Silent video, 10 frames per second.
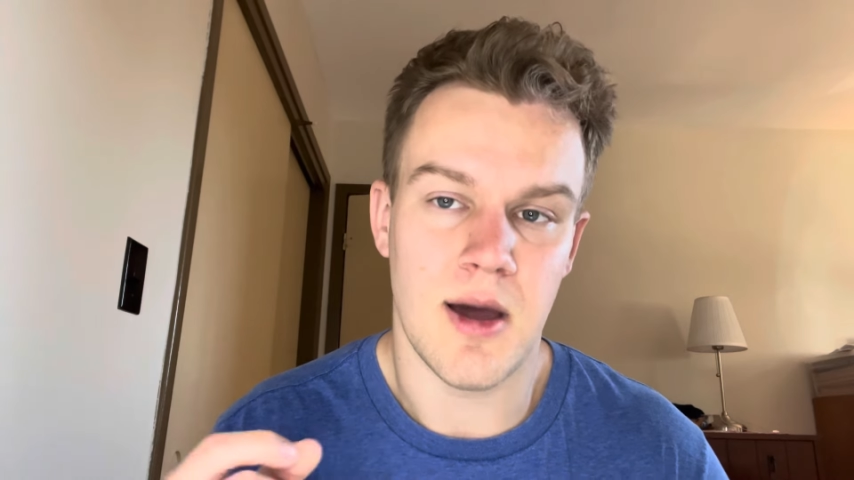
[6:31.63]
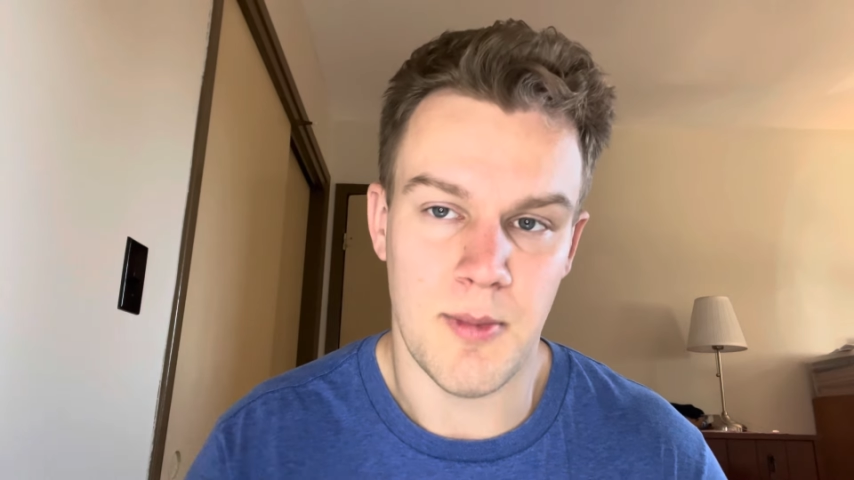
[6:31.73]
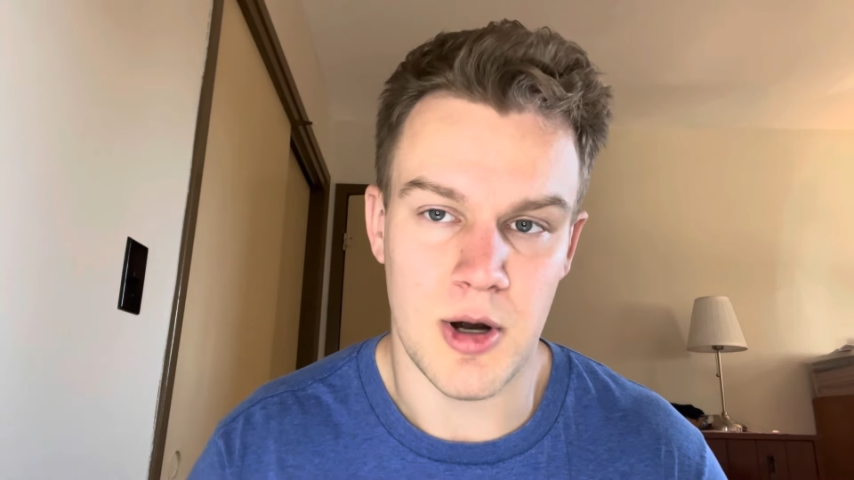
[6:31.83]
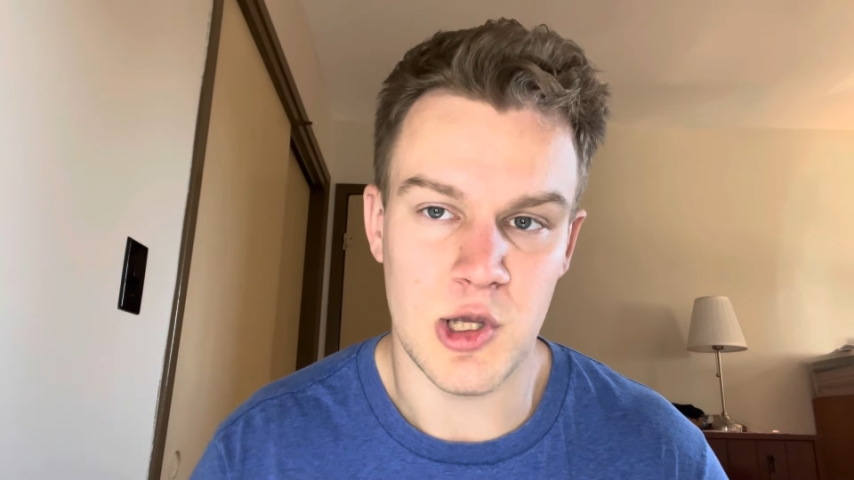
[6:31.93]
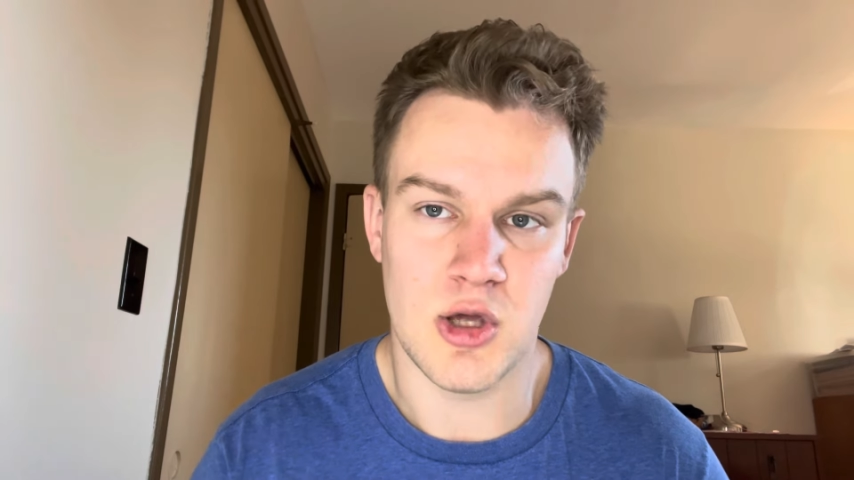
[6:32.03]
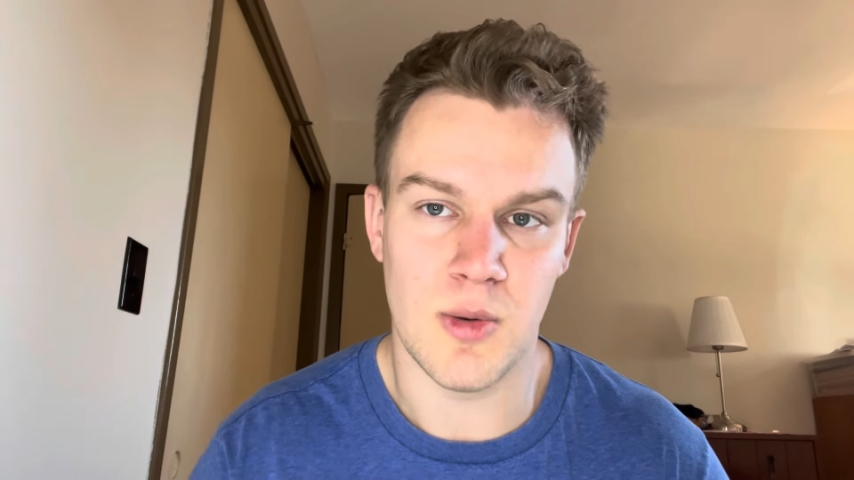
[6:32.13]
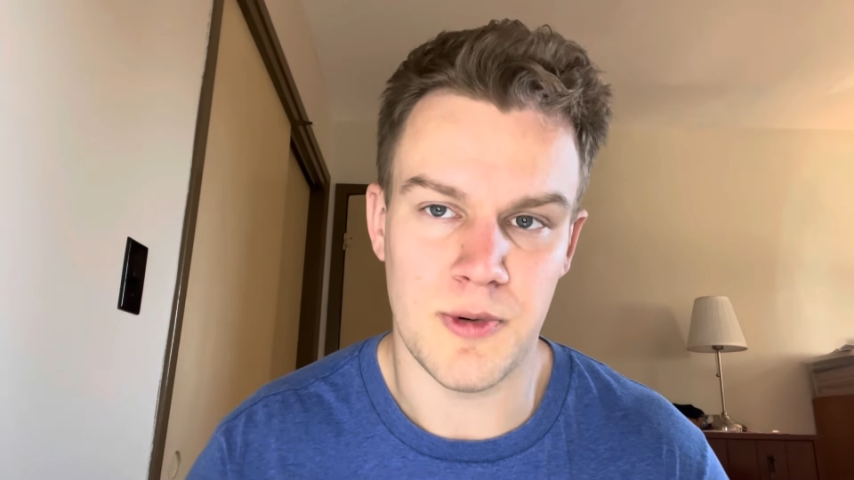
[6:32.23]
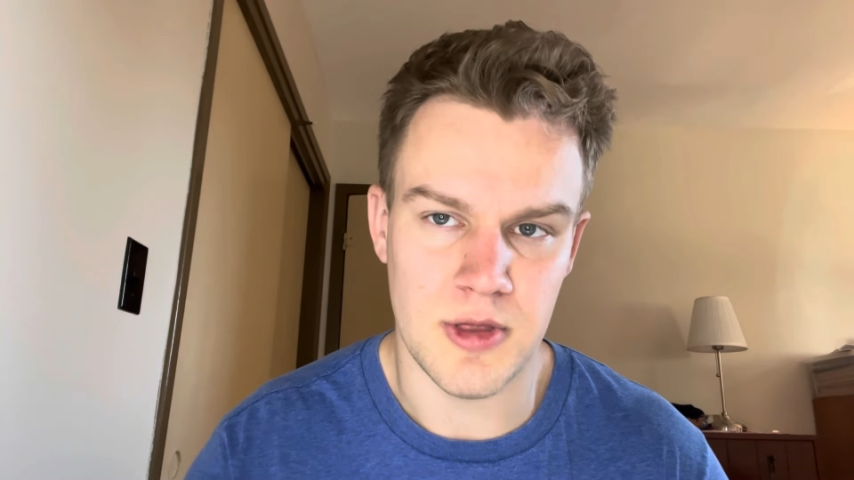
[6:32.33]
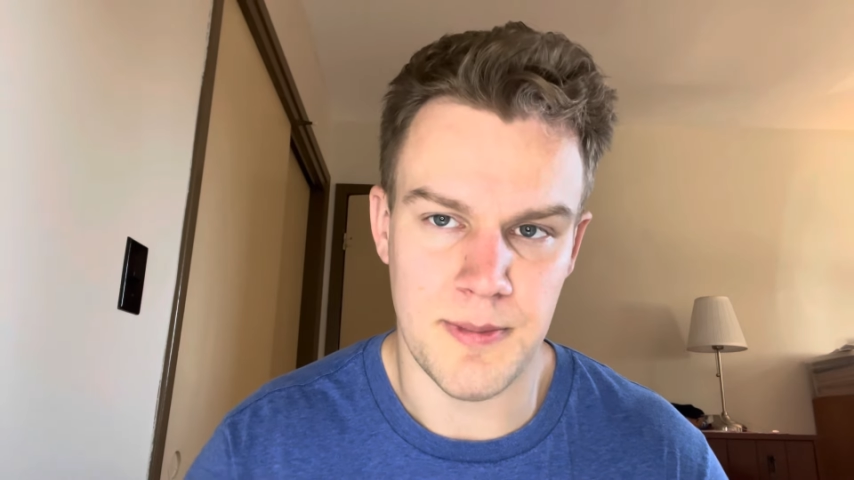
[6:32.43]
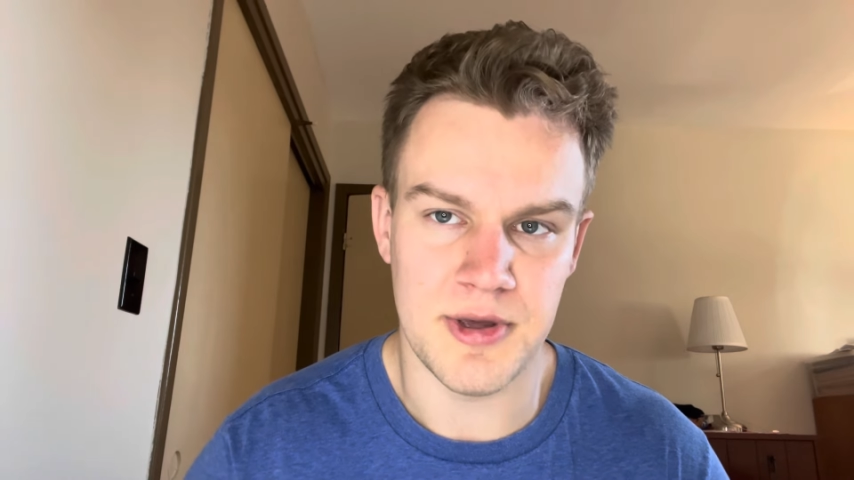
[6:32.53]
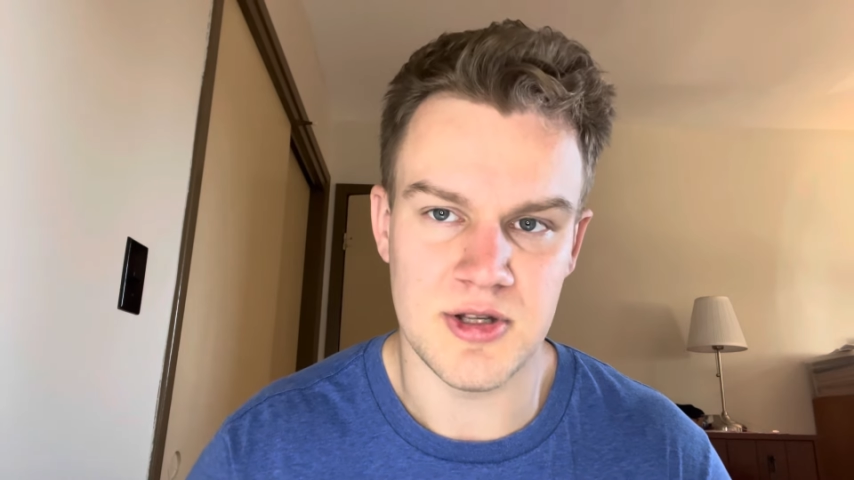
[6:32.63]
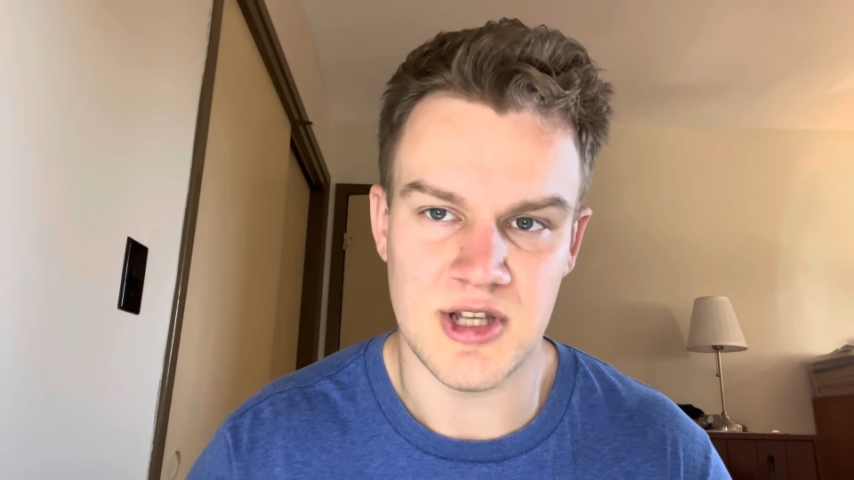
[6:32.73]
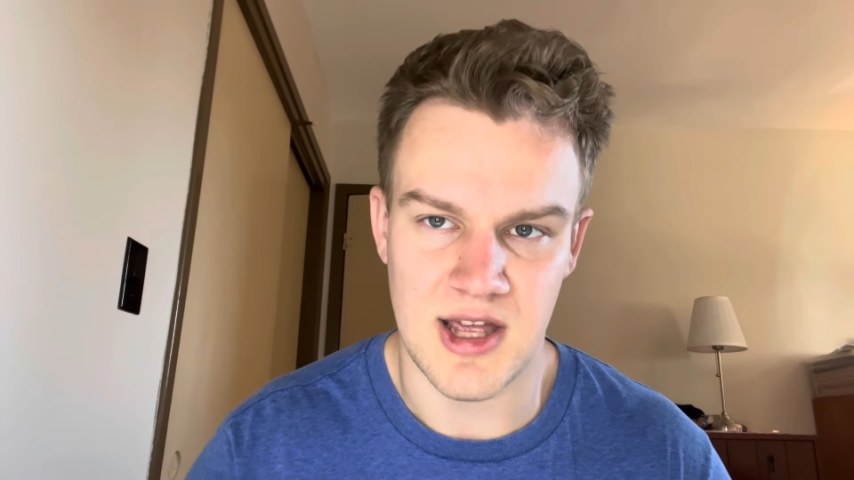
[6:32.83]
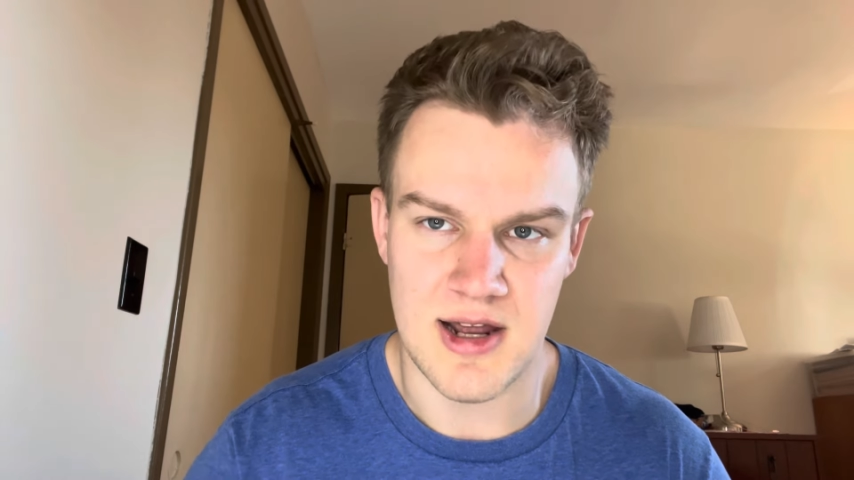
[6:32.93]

Amari Cooper and the Bills